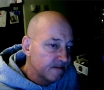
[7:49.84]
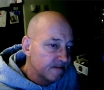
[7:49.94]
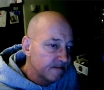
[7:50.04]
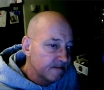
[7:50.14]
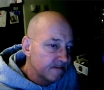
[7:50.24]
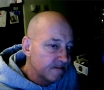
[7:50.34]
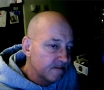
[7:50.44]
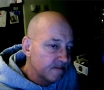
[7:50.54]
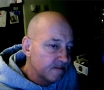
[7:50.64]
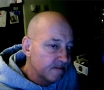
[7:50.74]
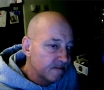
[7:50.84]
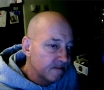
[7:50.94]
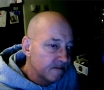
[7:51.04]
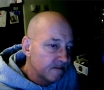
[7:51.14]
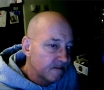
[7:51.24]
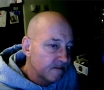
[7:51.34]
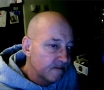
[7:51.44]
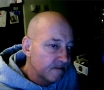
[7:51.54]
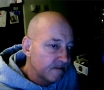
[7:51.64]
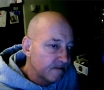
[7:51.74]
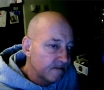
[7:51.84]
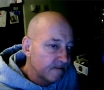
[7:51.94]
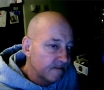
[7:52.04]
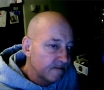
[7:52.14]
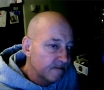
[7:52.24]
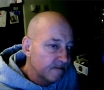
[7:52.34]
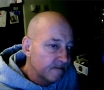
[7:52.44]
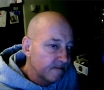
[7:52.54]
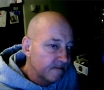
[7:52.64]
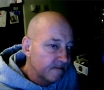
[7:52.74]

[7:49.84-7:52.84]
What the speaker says: [no speech]